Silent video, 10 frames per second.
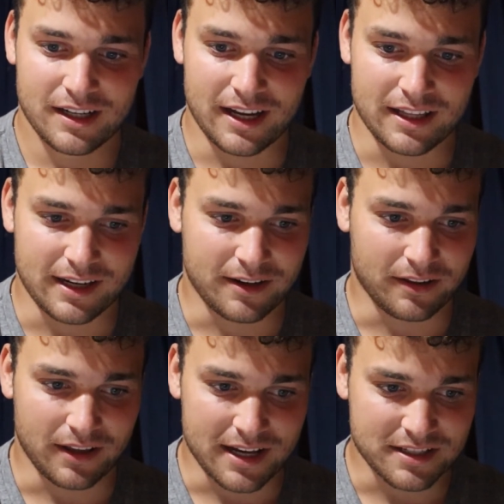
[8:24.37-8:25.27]
and then
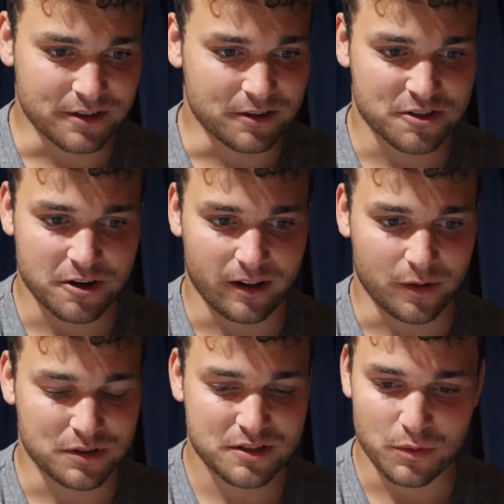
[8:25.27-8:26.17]
the last year in Charlotte
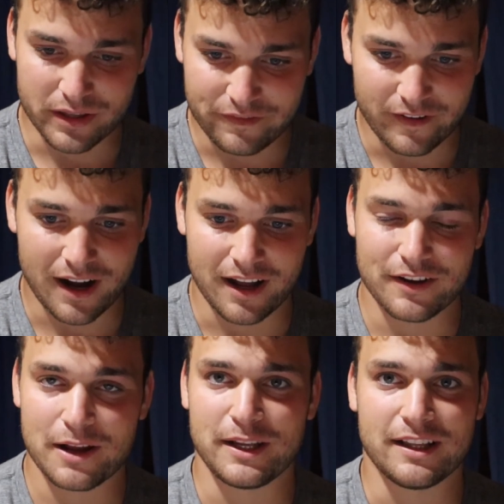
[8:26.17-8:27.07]
was 25.
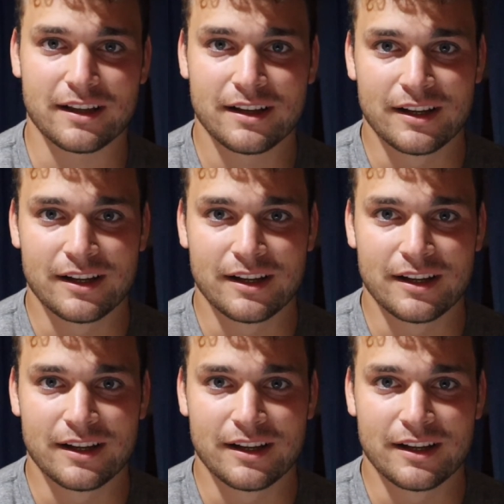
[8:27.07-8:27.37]
I mean,